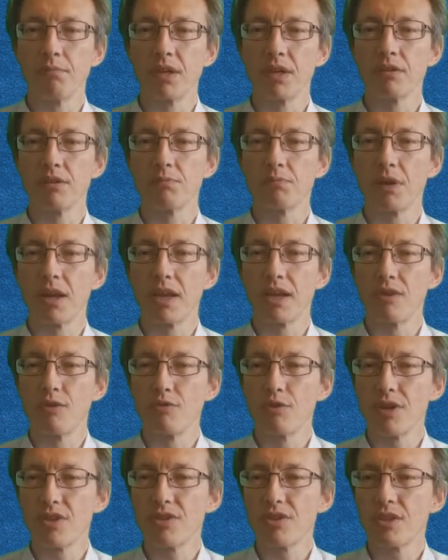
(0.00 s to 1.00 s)
because by
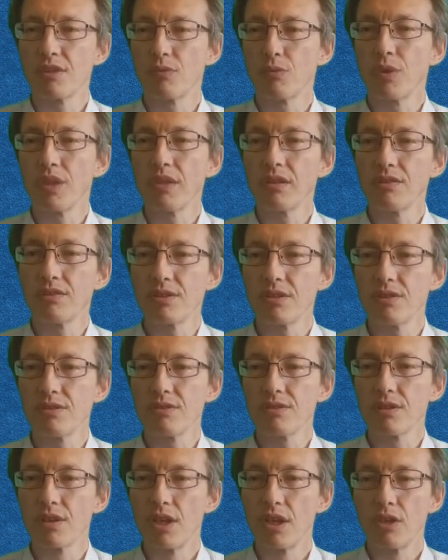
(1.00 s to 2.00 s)
addressing the
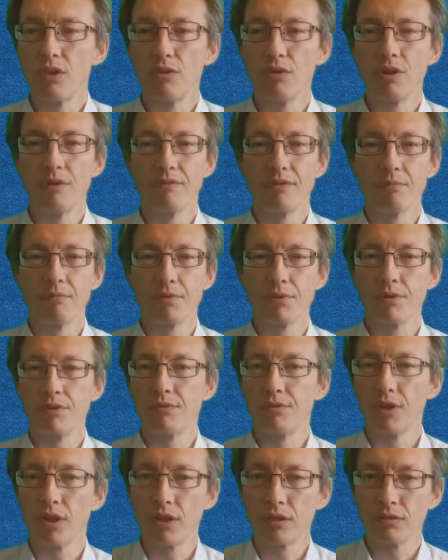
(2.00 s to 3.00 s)
weaknesses, you have
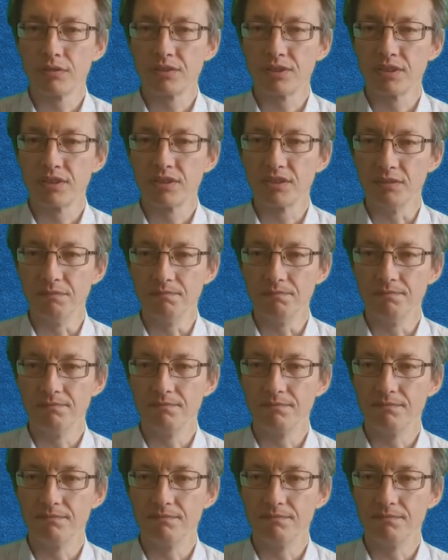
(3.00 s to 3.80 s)
improved your whole system.